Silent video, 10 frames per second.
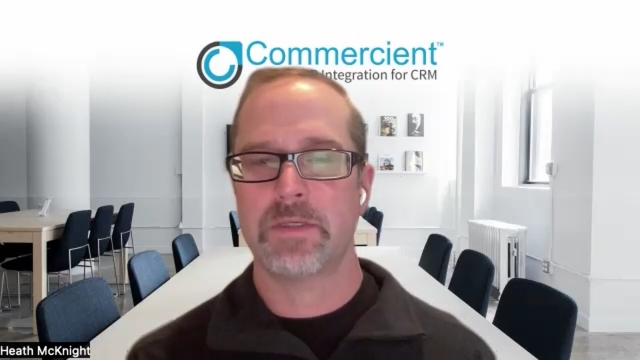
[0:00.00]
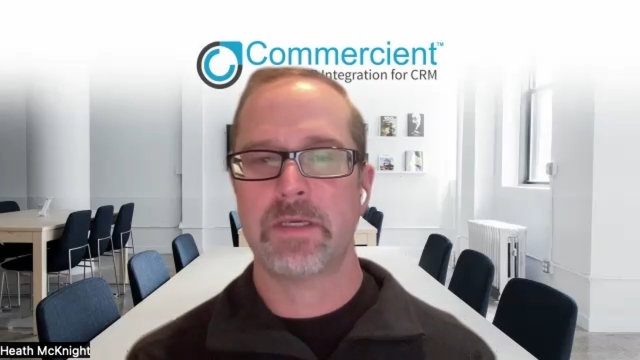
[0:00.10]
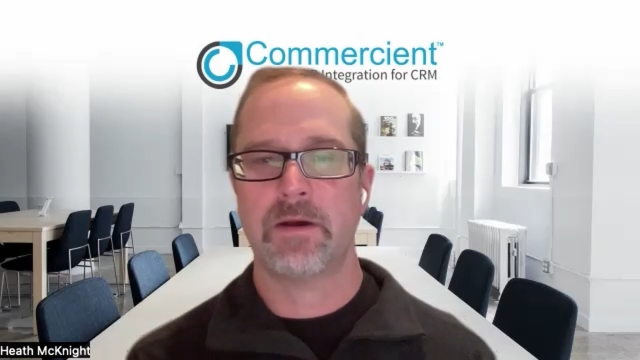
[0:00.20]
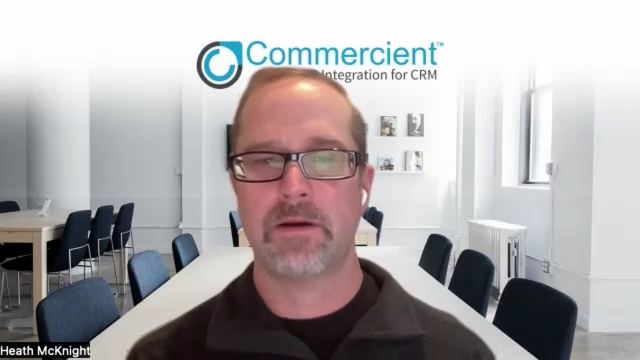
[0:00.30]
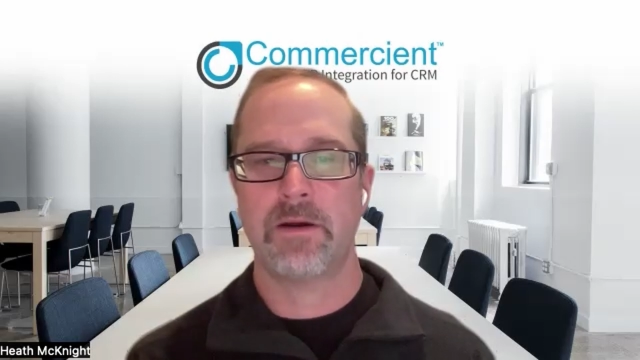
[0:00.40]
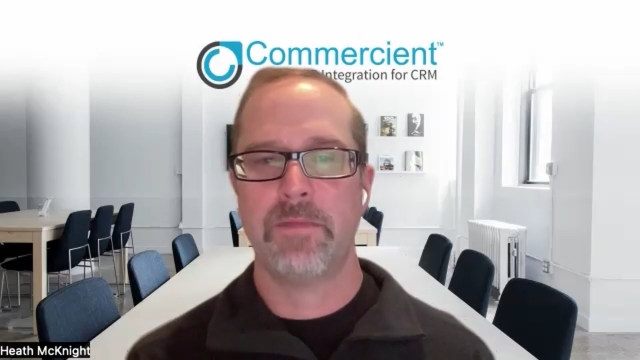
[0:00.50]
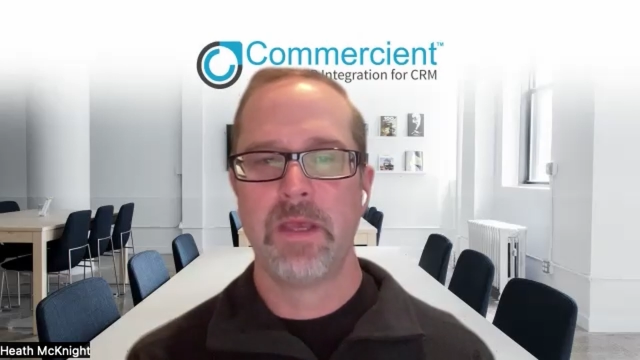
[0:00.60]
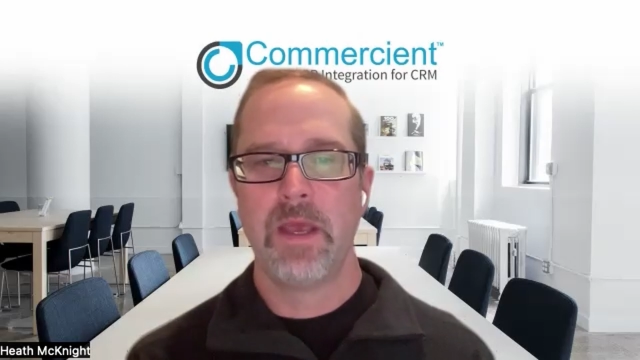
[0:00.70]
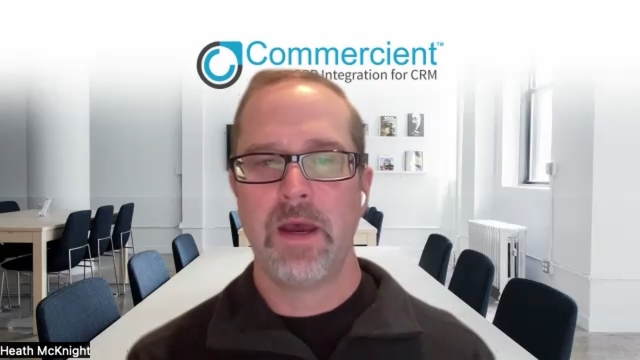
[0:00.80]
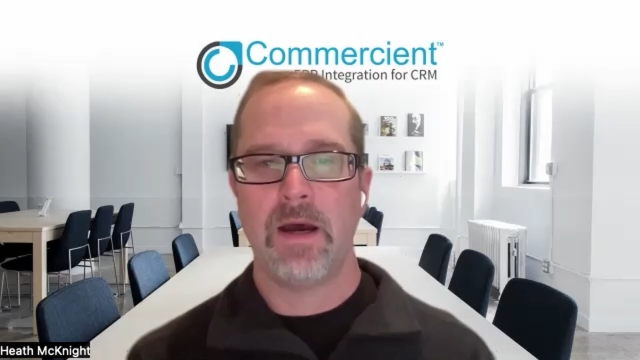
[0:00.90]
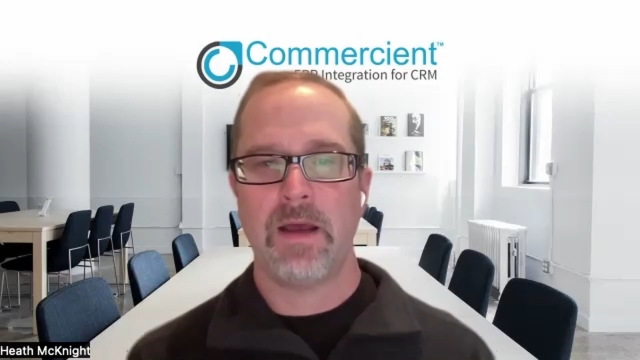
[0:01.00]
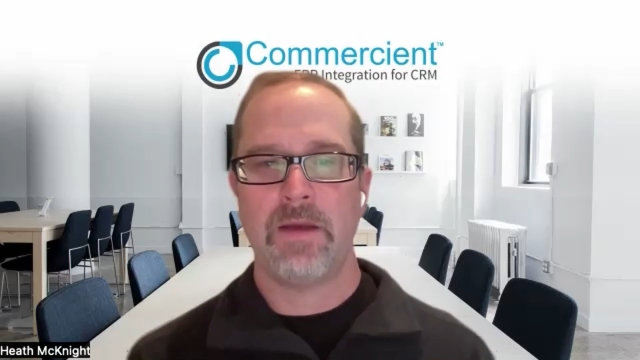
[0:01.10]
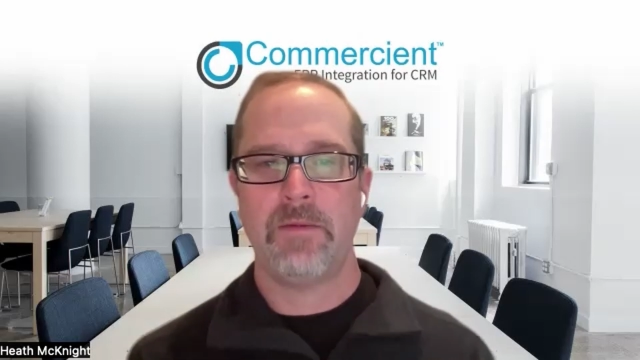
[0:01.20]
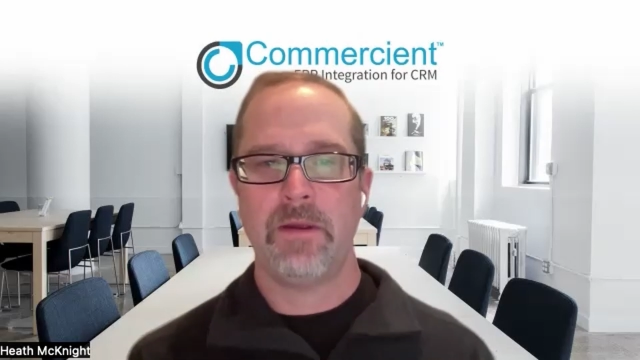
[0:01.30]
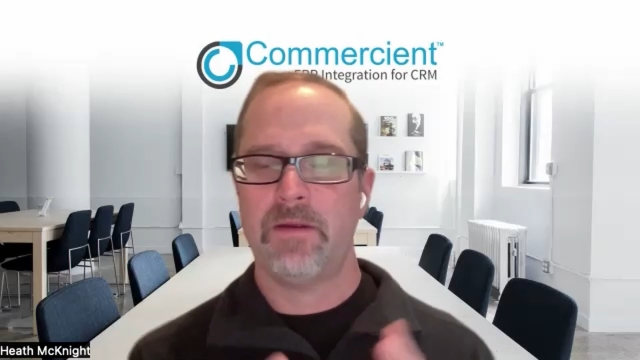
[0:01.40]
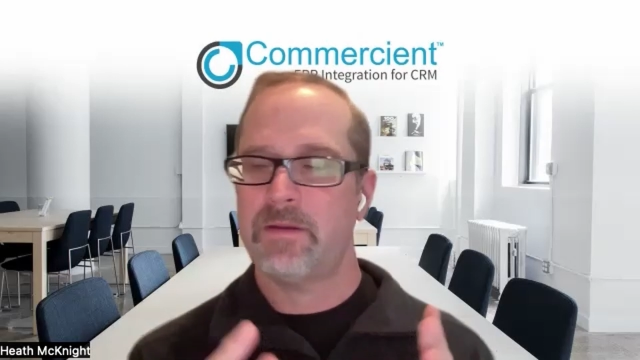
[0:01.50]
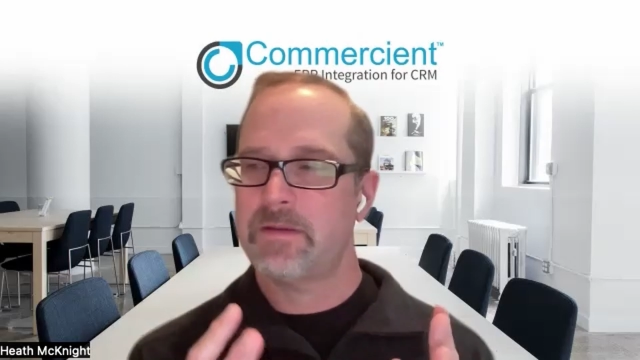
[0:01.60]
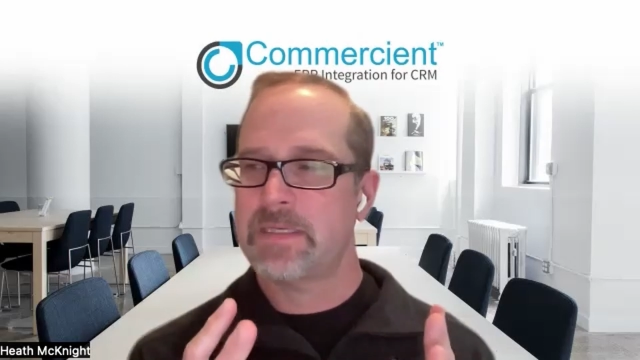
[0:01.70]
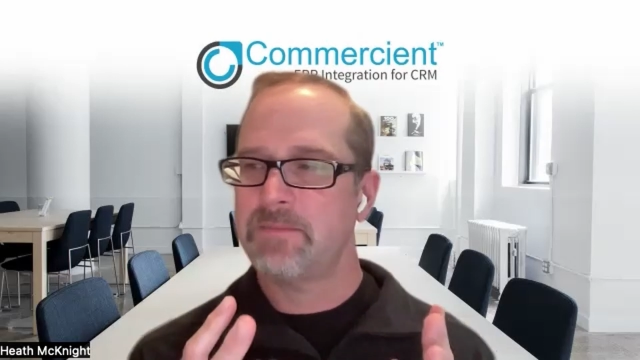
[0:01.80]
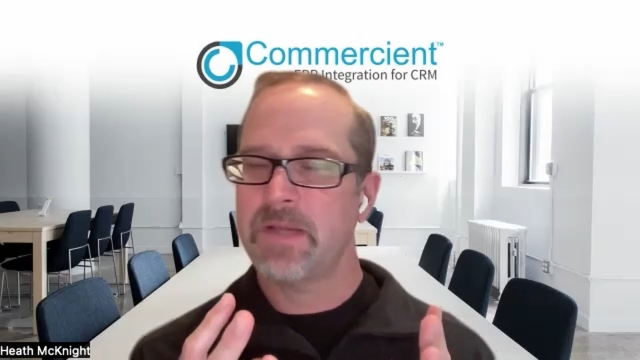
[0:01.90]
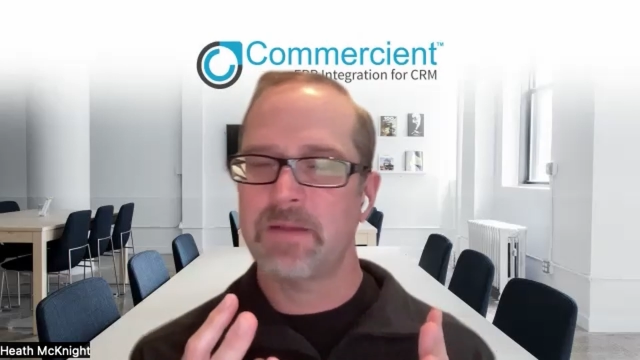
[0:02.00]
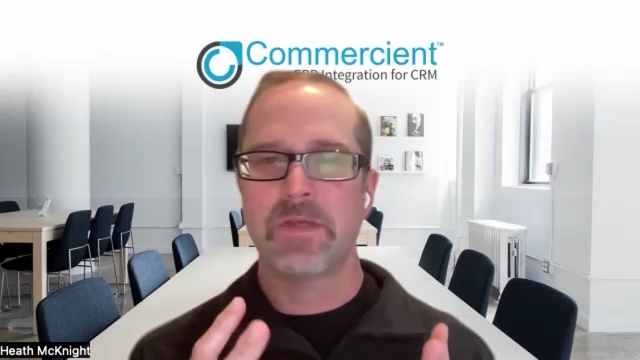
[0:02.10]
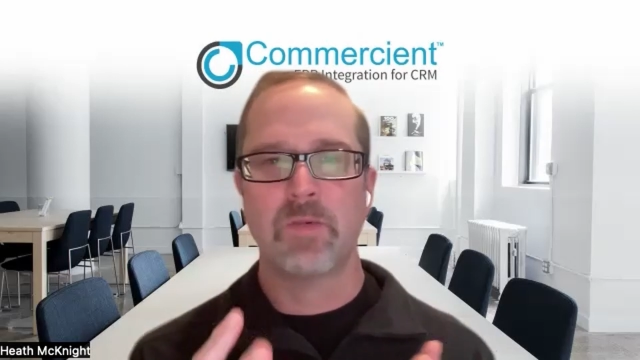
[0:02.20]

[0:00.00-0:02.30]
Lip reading: CRM. Sometimes,